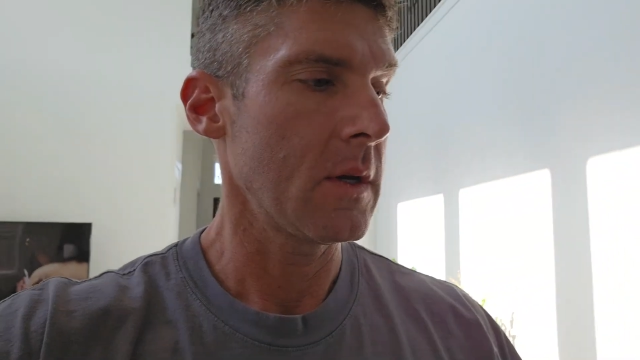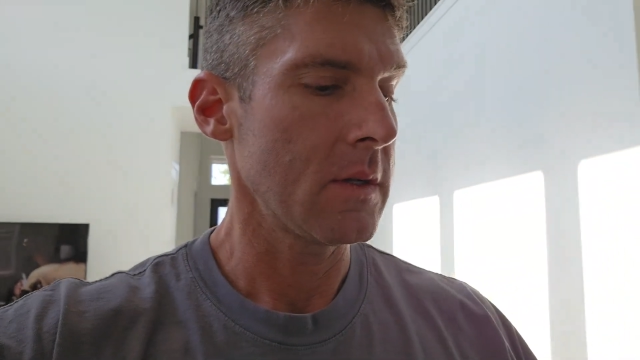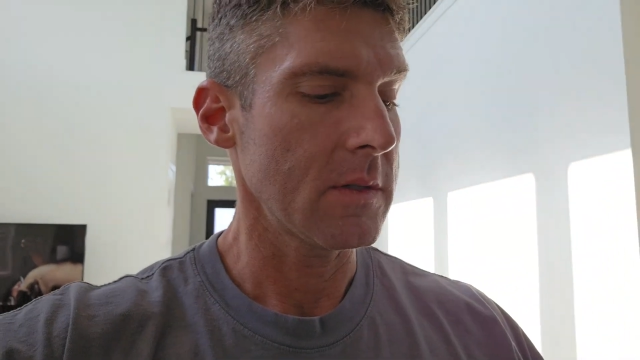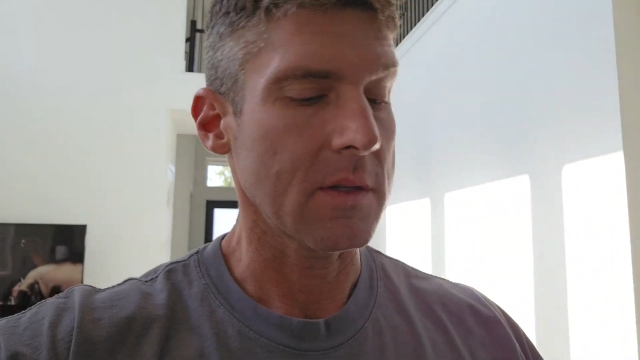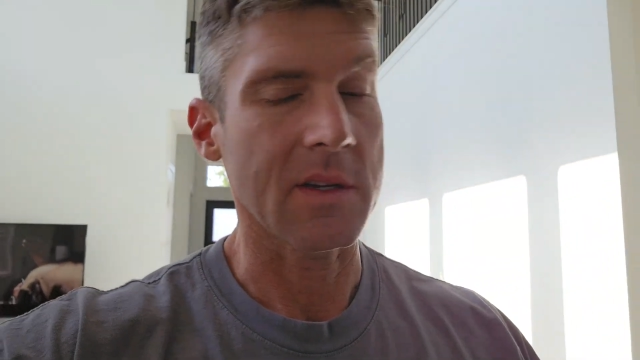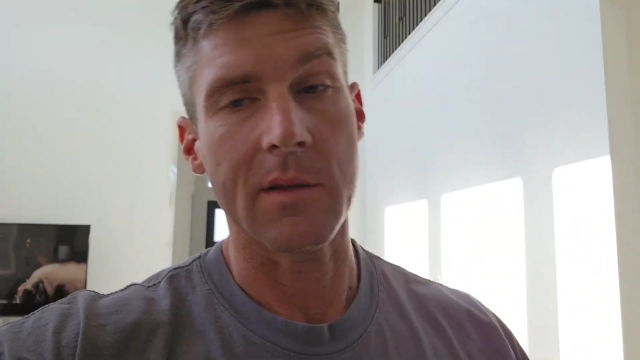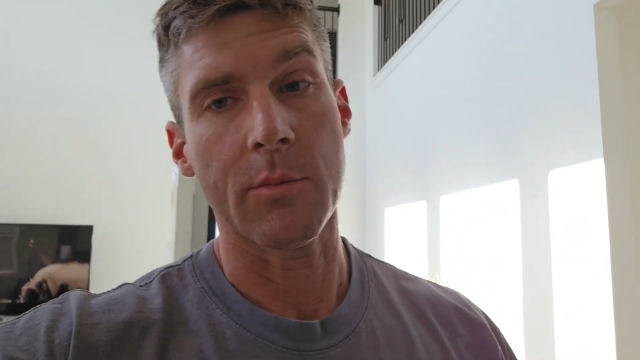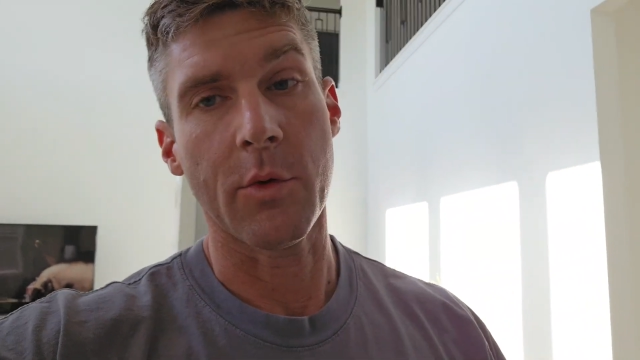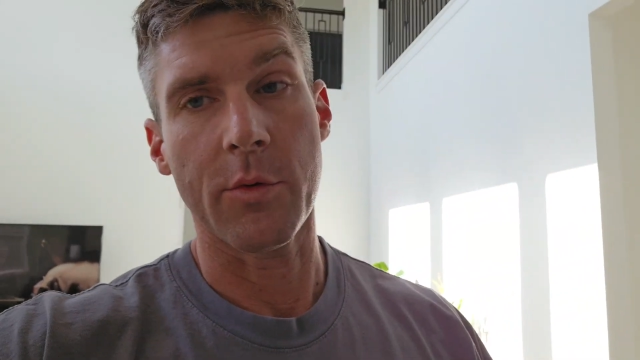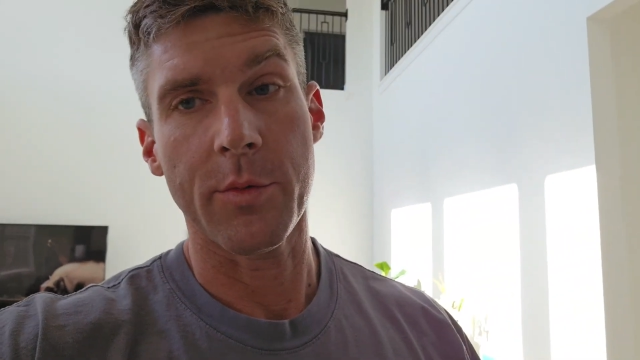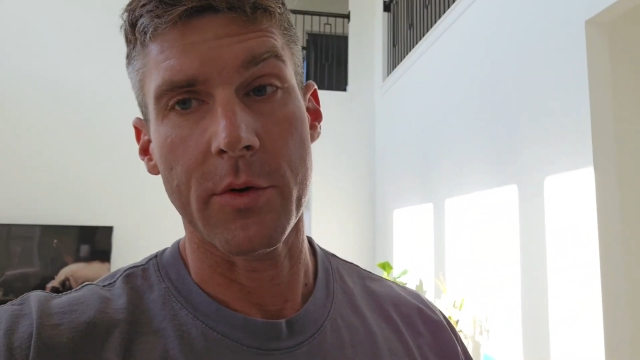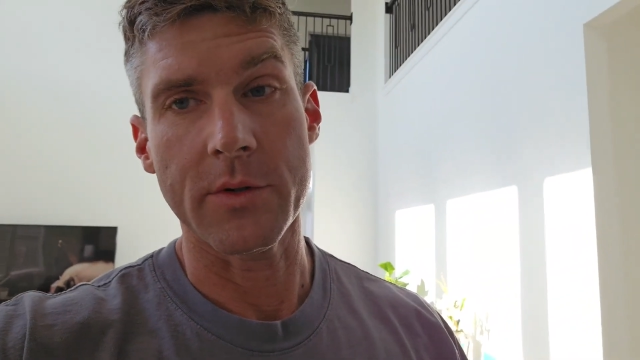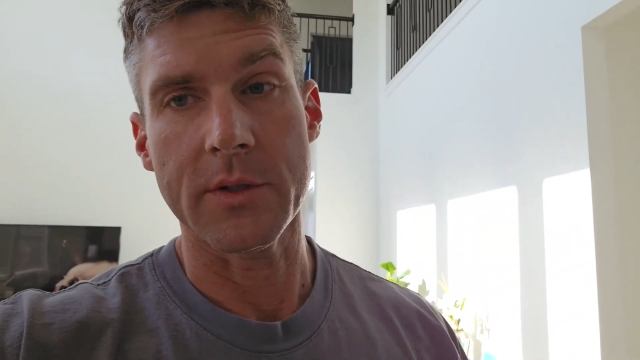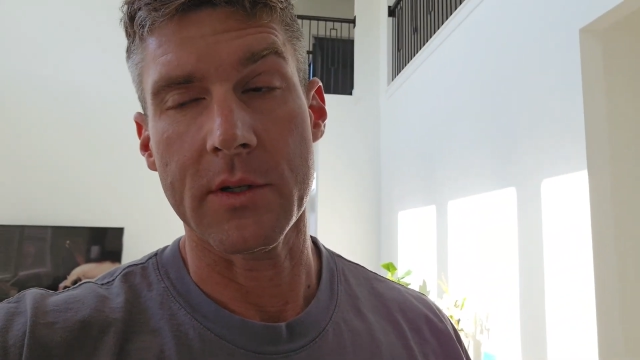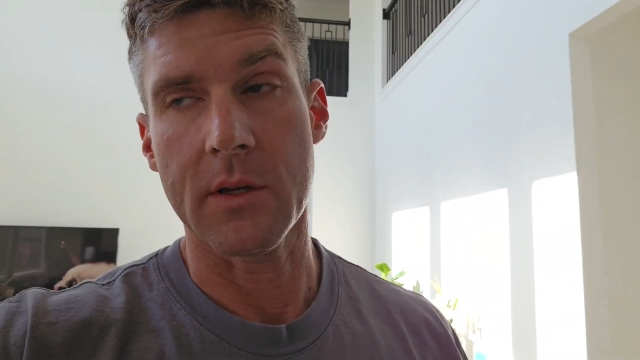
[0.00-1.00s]
to get more
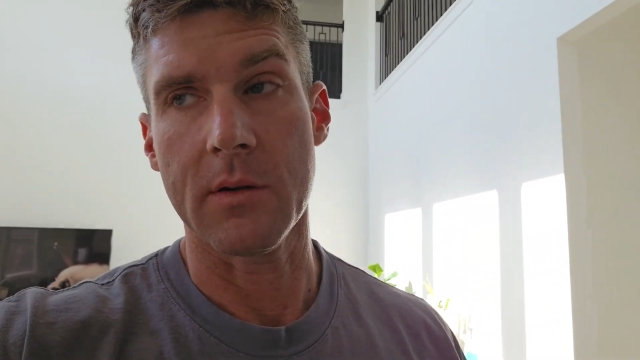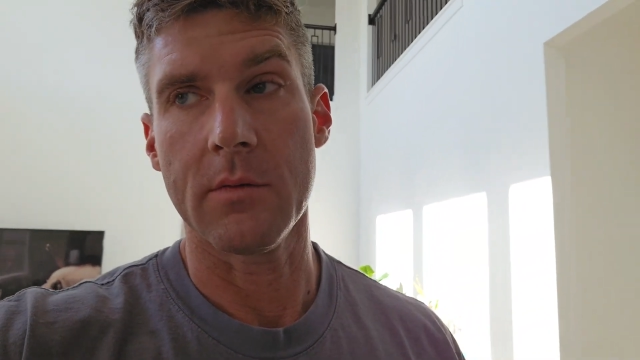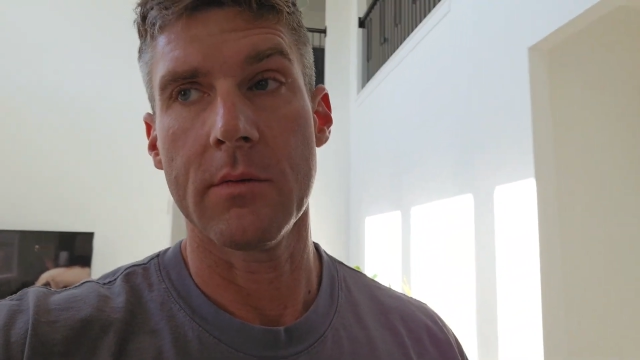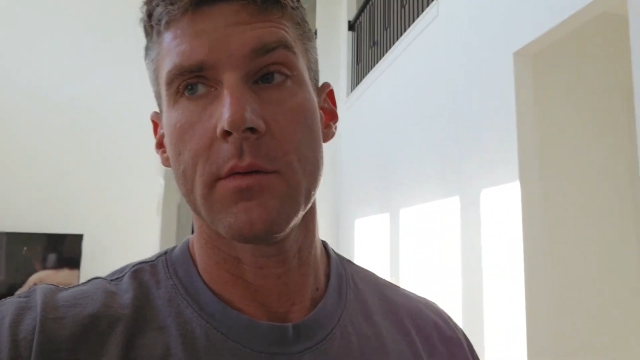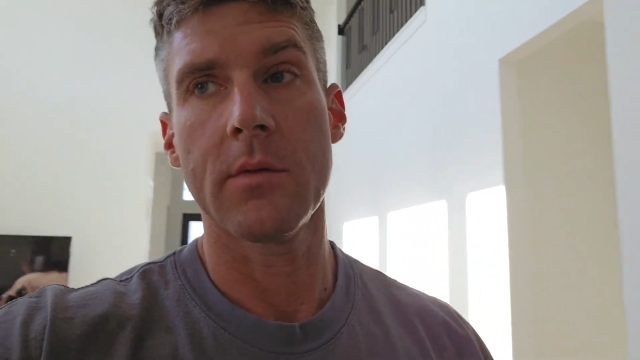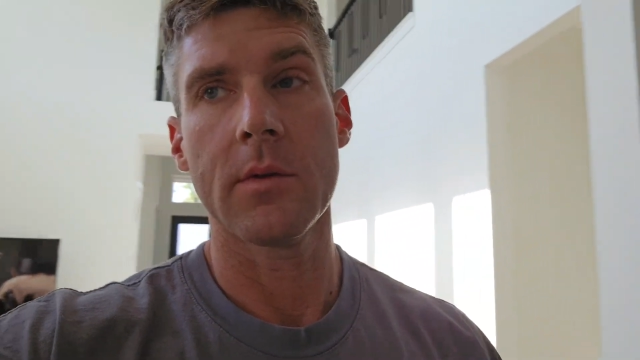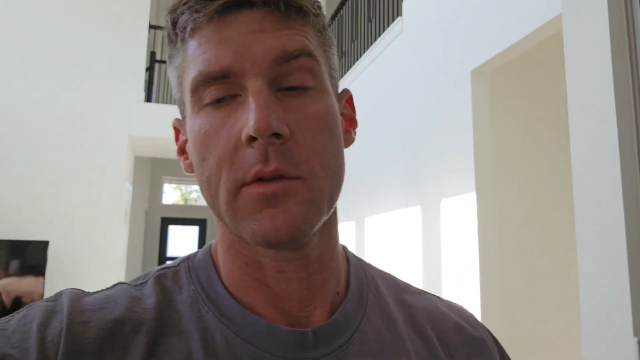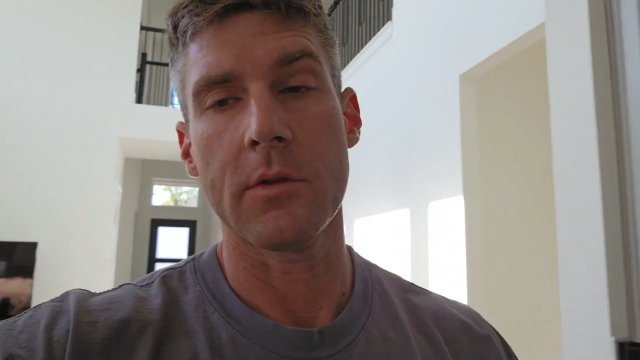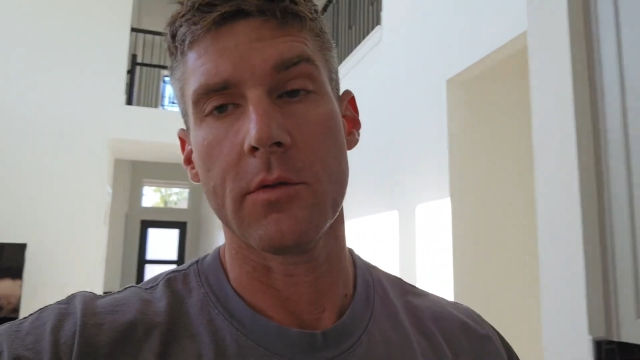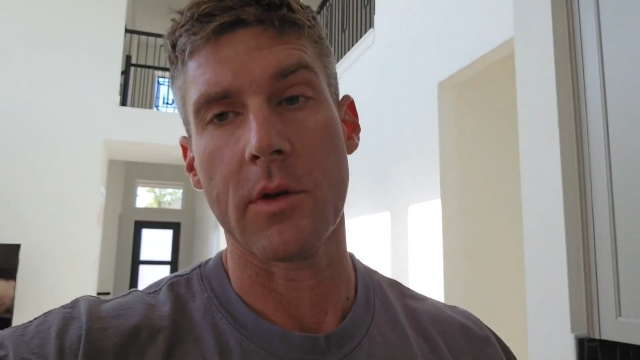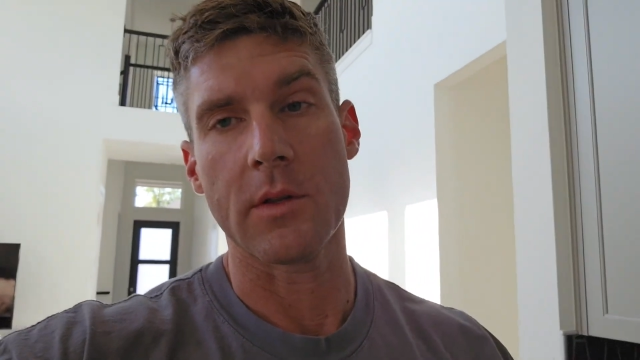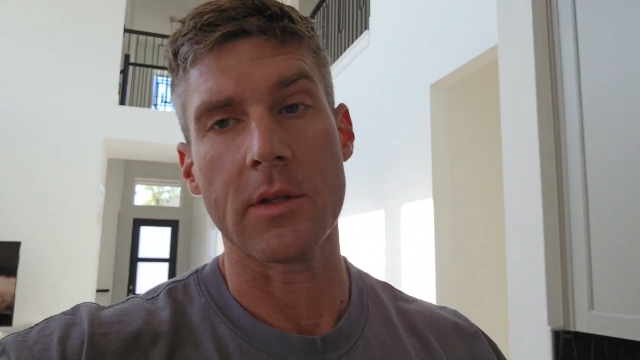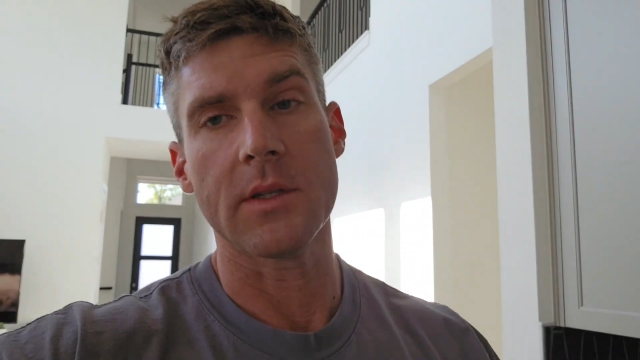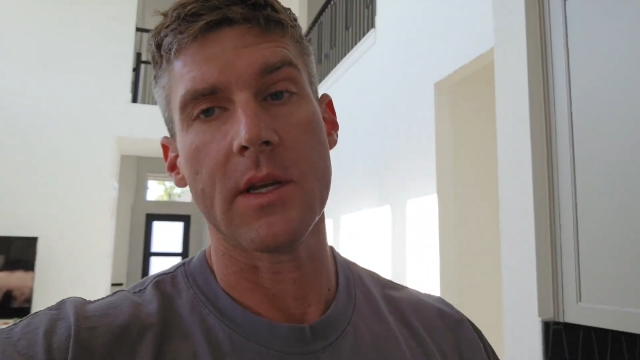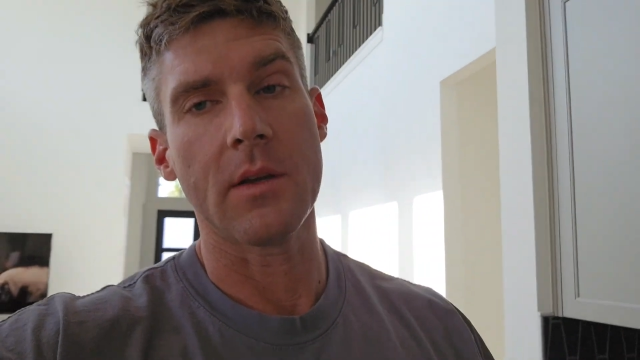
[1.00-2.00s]
protein in
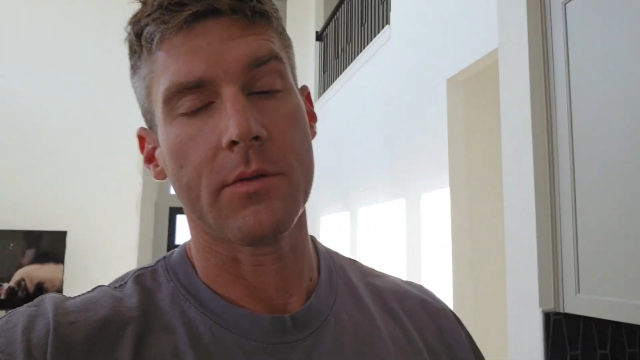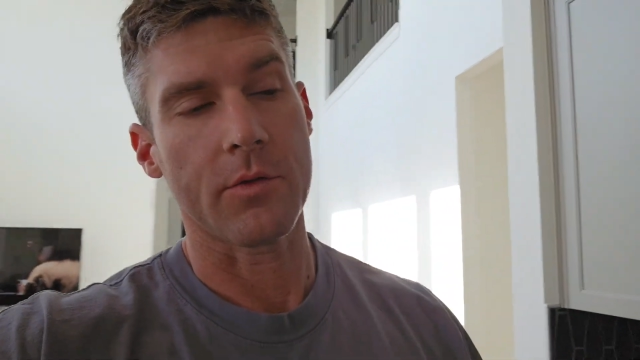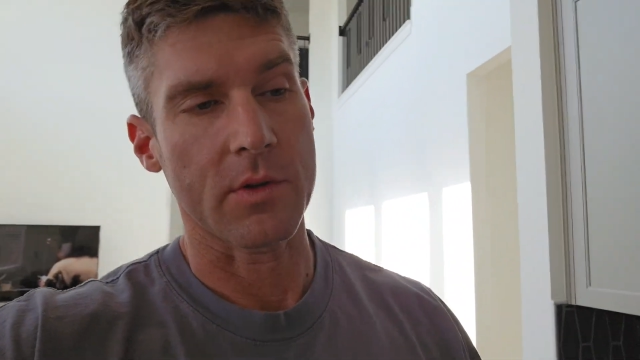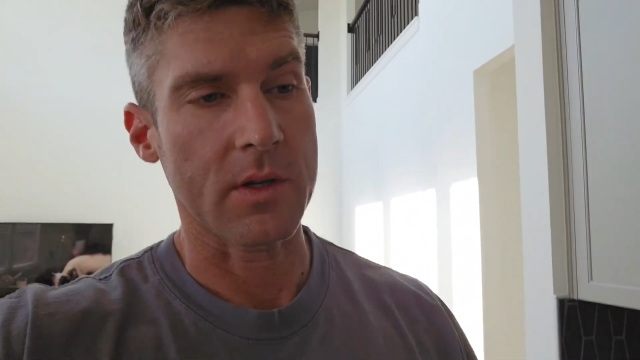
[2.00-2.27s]
throughout the day for the